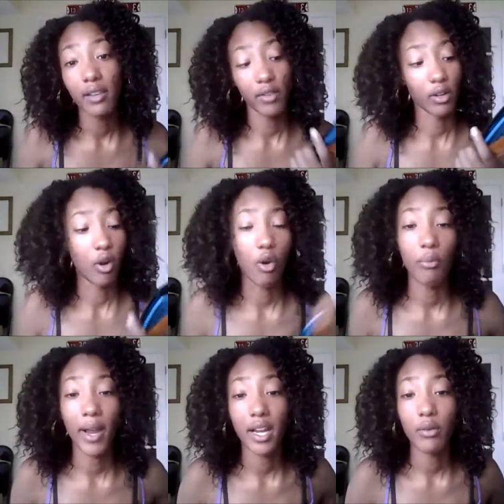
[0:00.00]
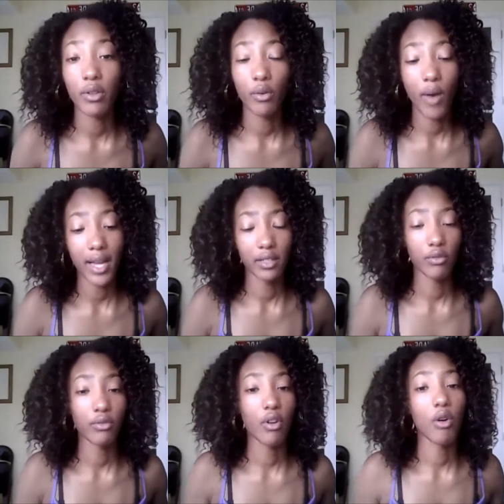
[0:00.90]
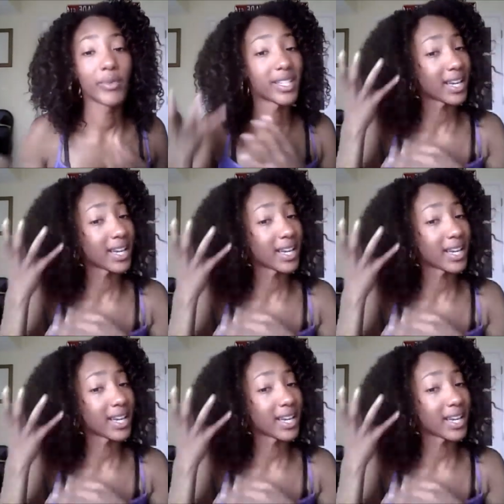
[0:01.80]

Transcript: even comb my hair with a wide tooth comb is